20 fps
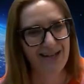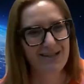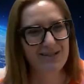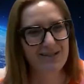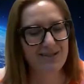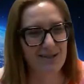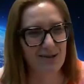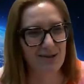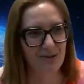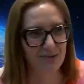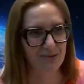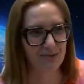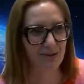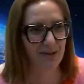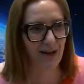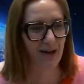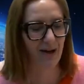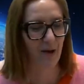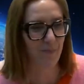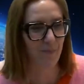So,
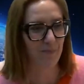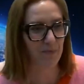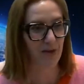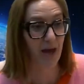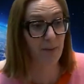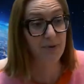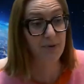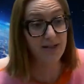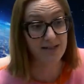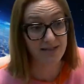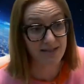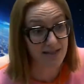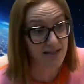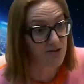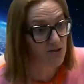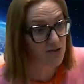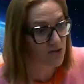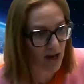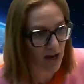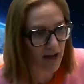I mean, it
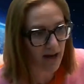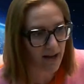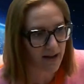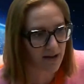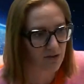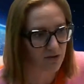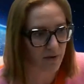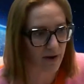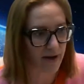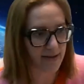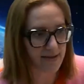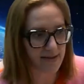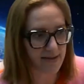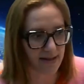is a challenge, right?